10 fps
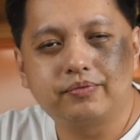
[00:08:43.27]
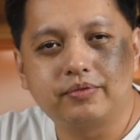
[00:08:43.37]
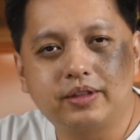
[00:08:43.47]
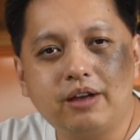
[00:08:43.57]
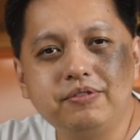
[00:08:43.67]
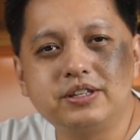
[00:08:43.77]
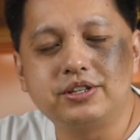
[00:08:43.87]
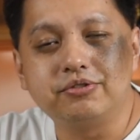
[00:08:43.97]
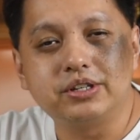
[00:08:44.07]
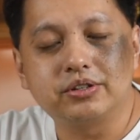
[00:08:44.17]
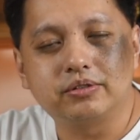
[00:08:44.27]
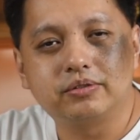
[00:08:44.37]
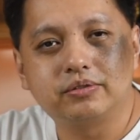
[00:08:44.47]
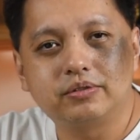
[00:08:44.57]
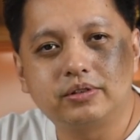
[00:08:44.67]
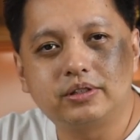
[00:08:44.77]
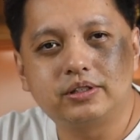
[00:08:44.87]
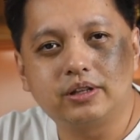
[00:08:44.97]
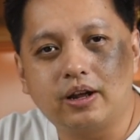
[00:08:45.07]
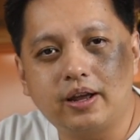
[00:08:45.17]
Navi series
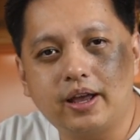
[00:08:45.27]
I,